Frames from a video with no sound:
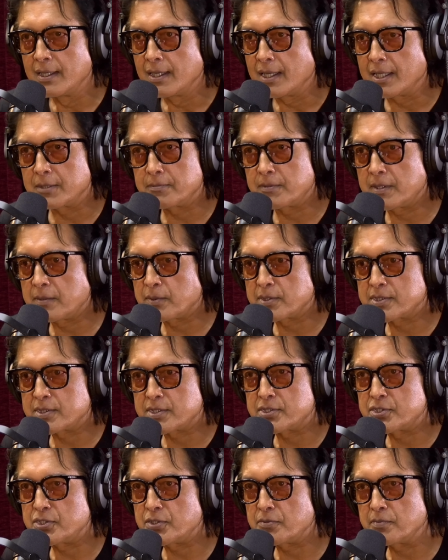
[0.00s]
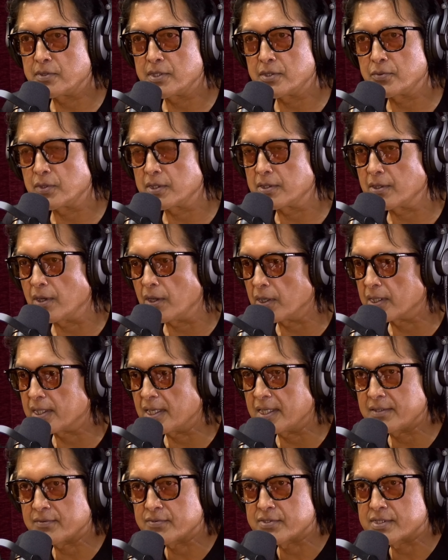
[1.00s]
other people's achievement, with all
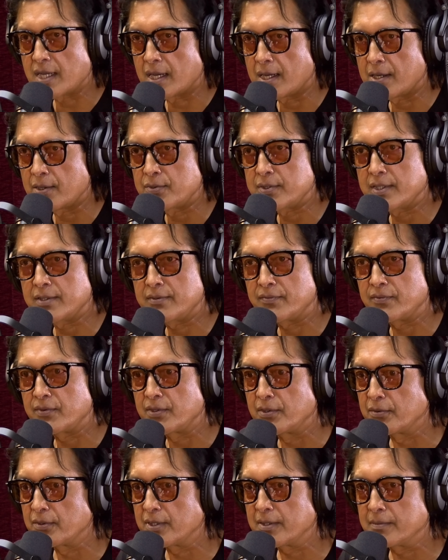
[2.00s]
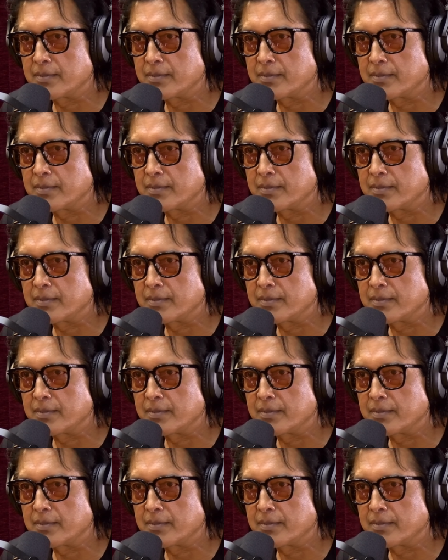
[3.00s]
kind of sound and fury.